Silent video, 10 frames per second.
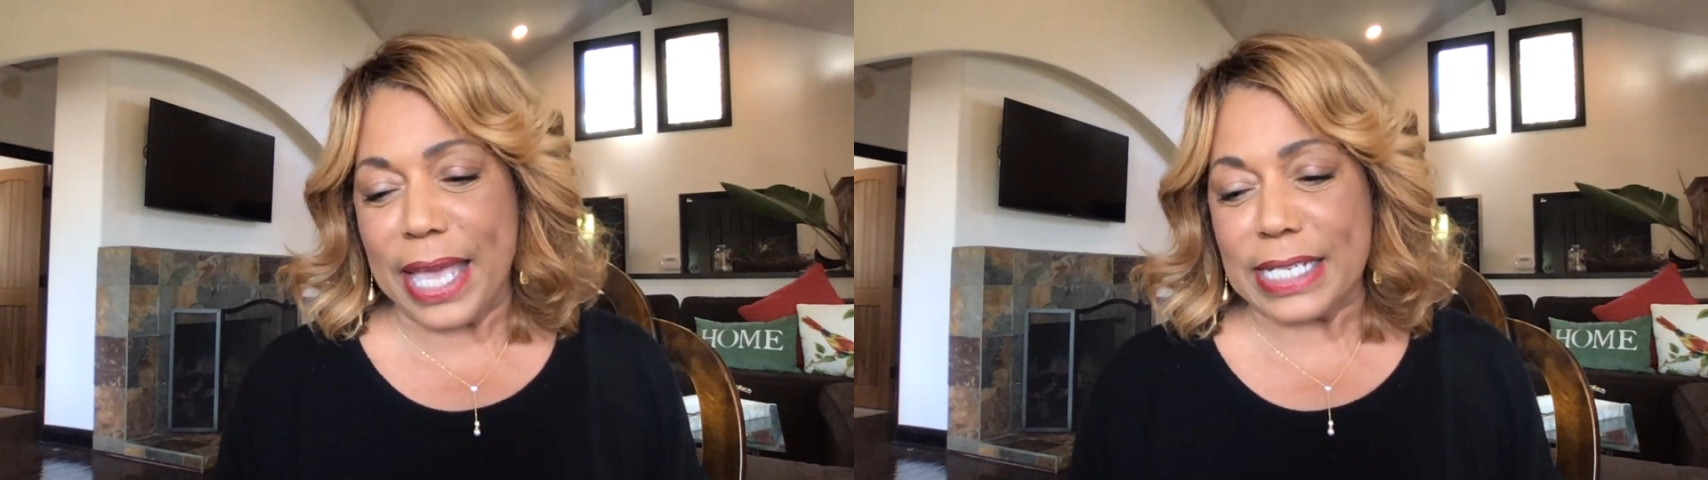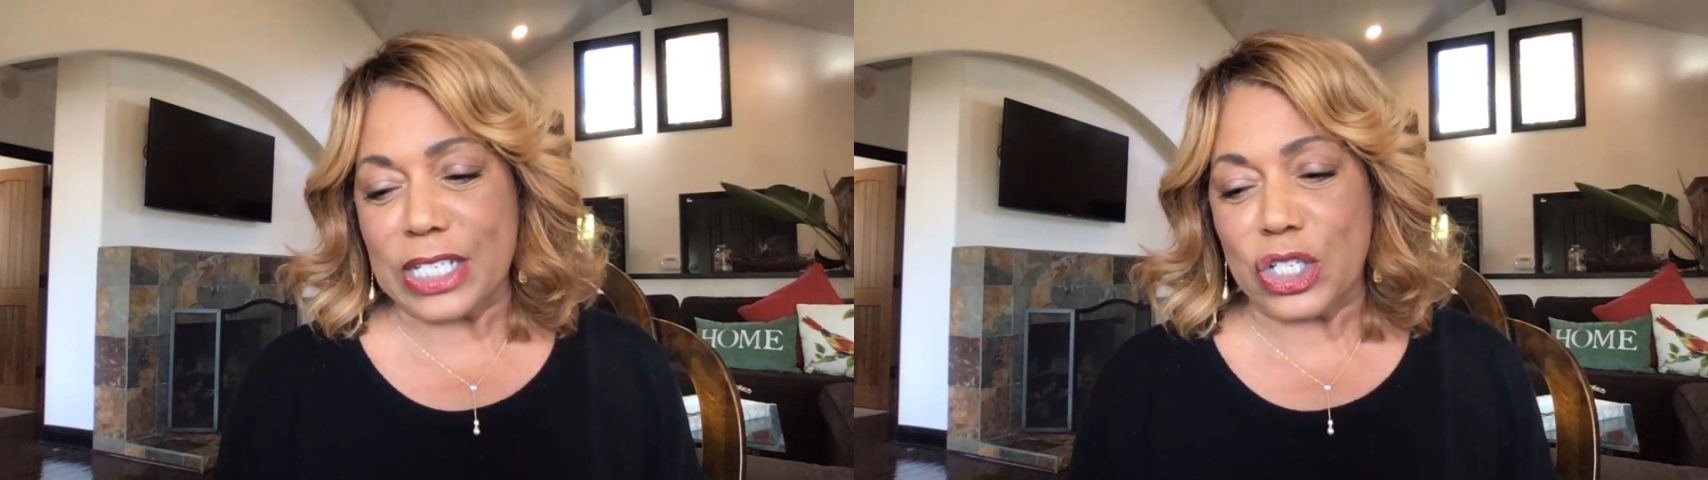
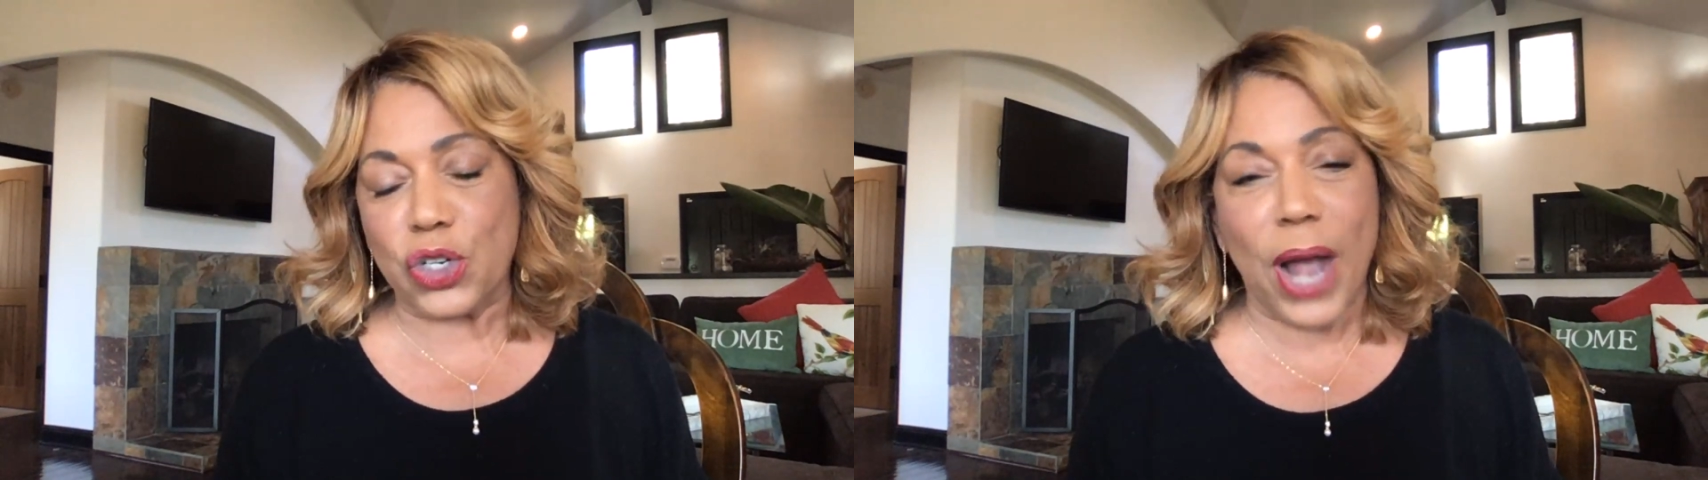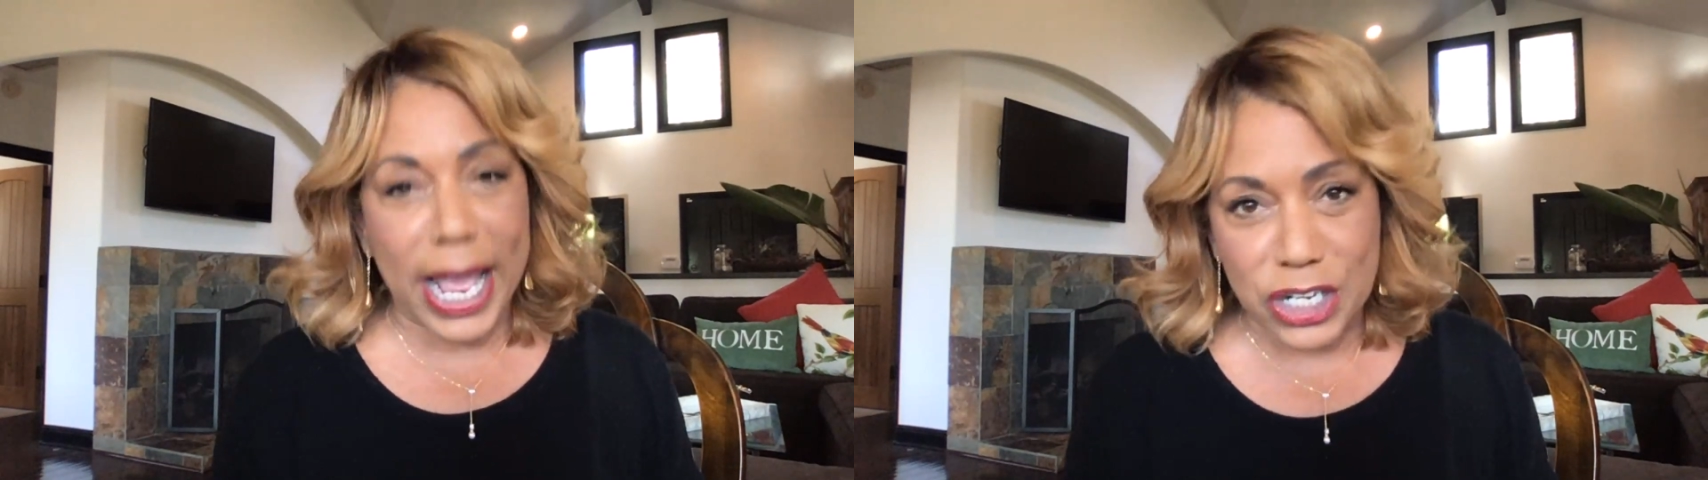as
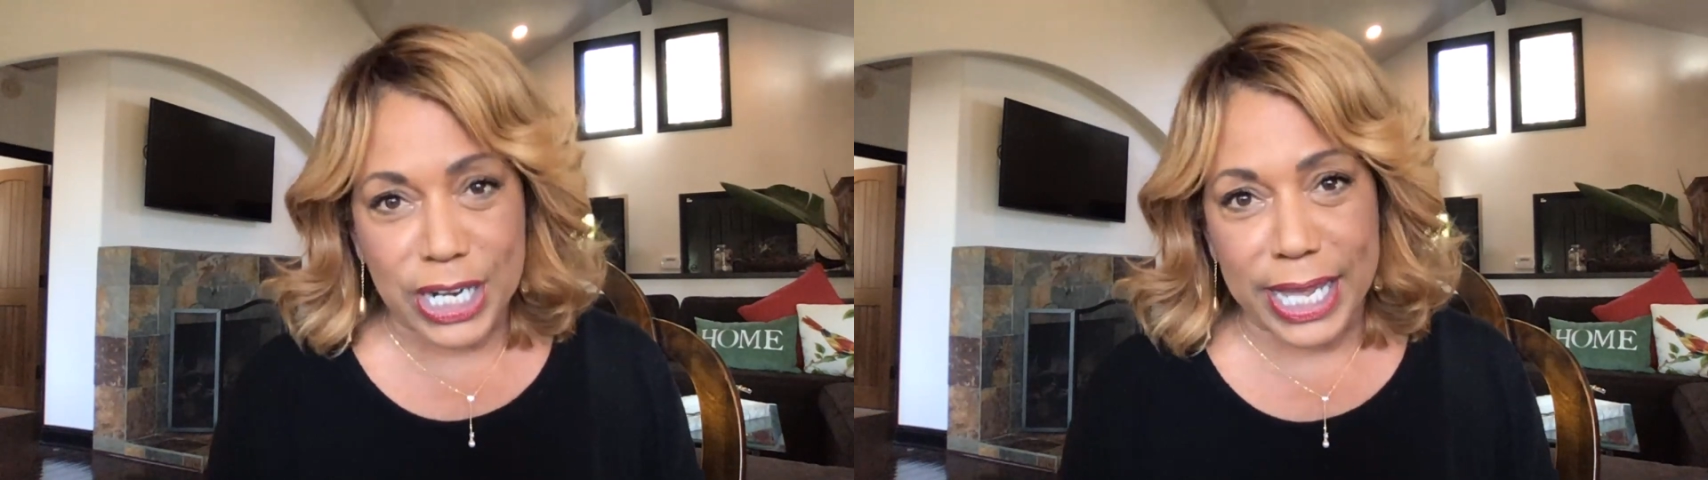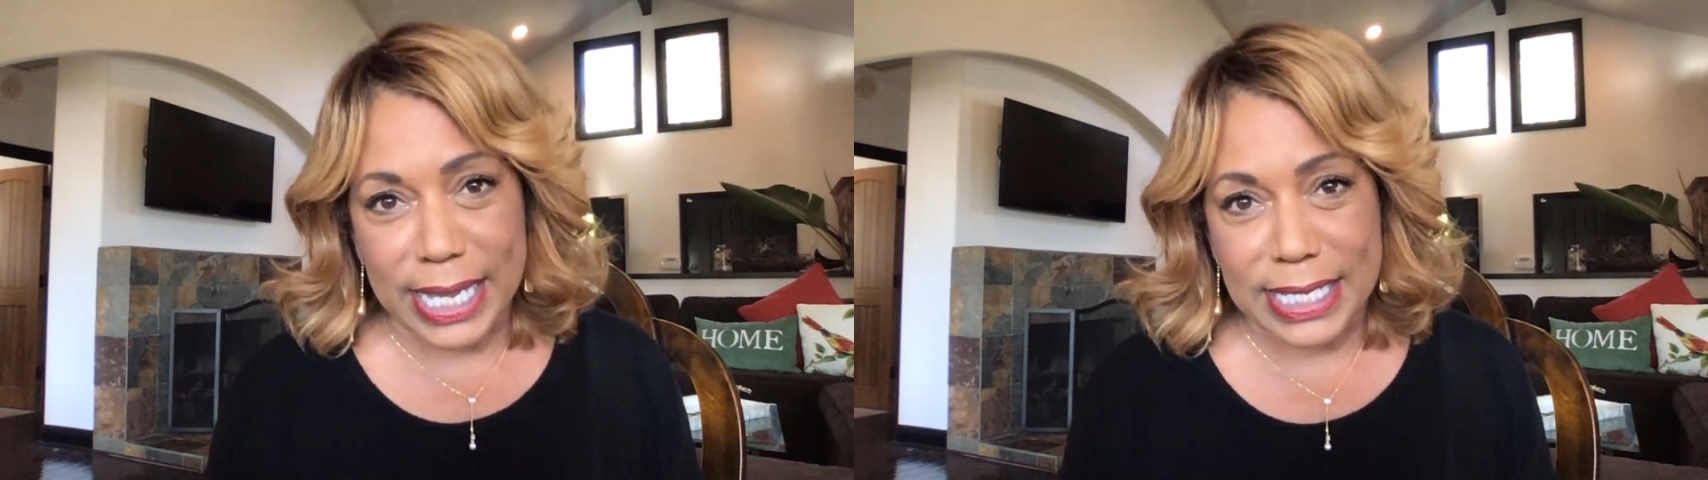
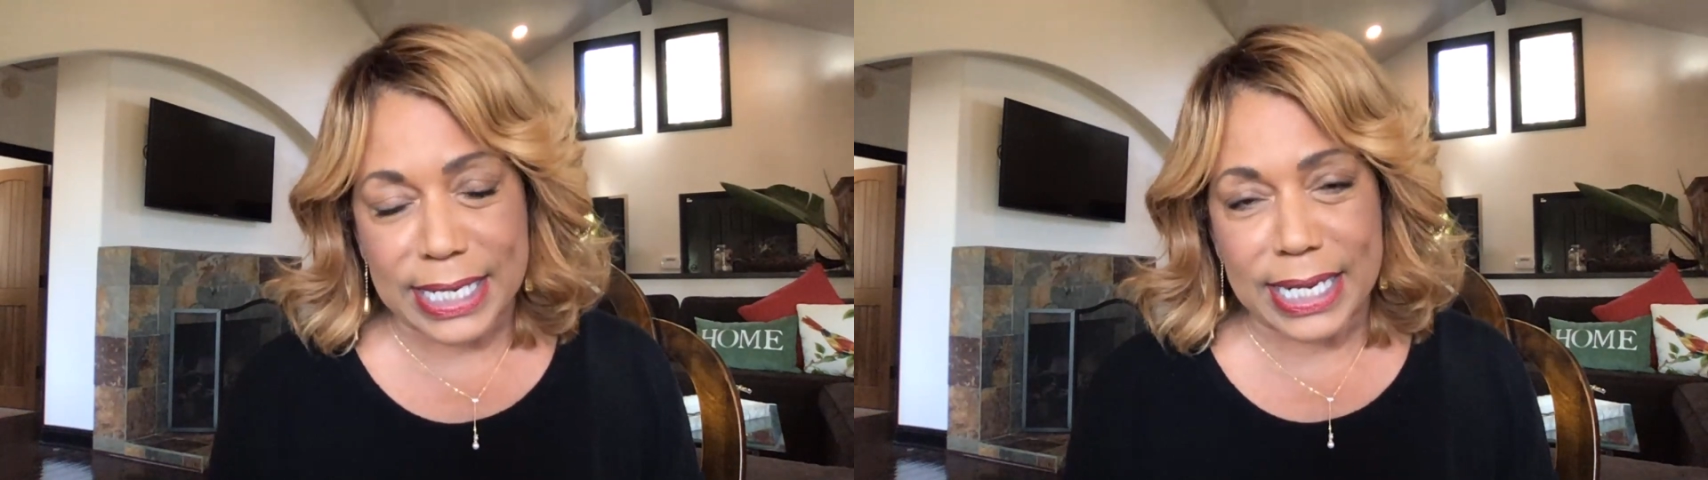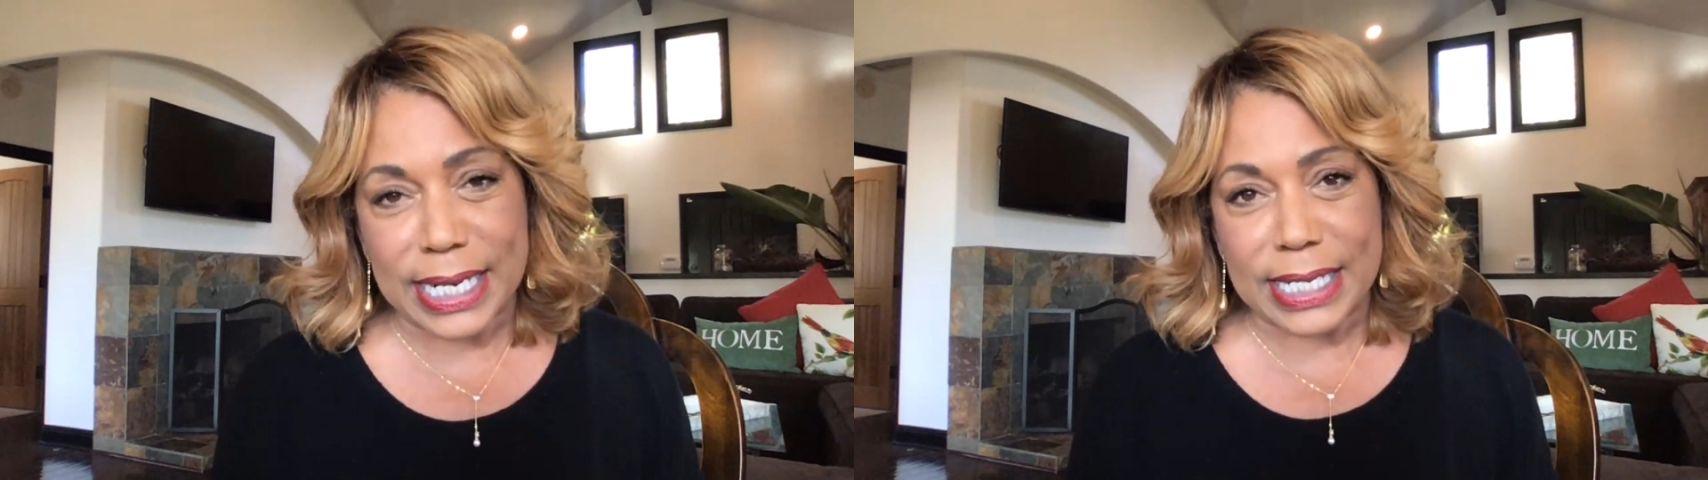tragic as
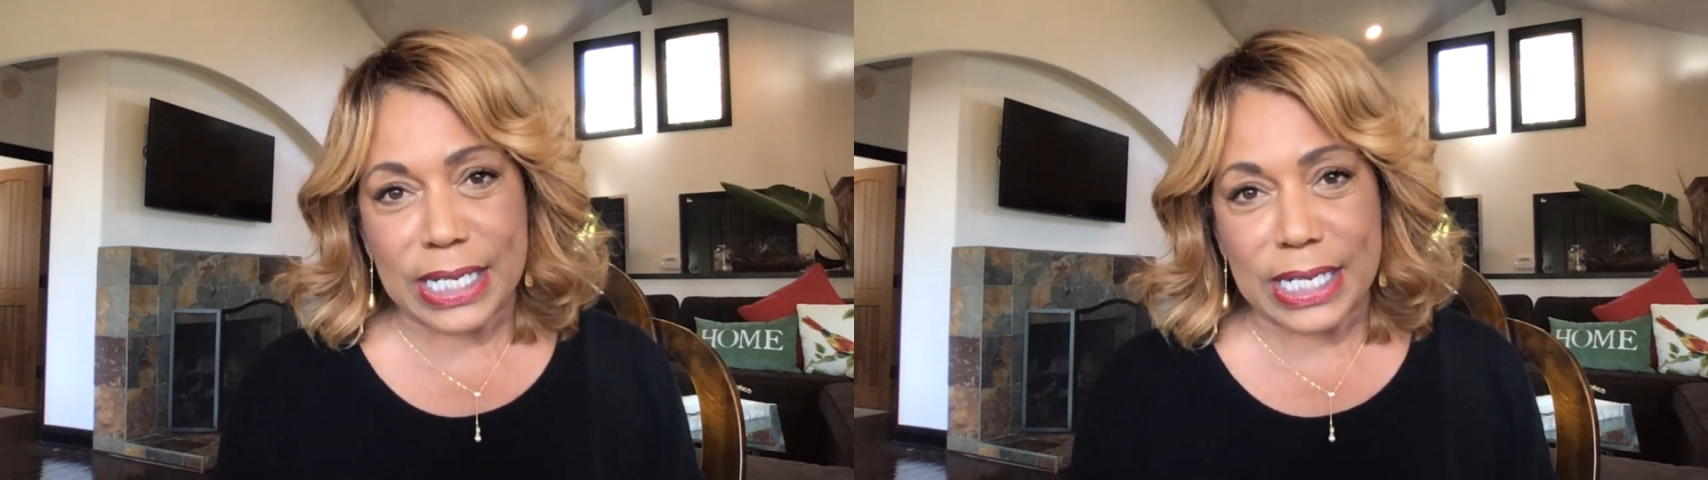it is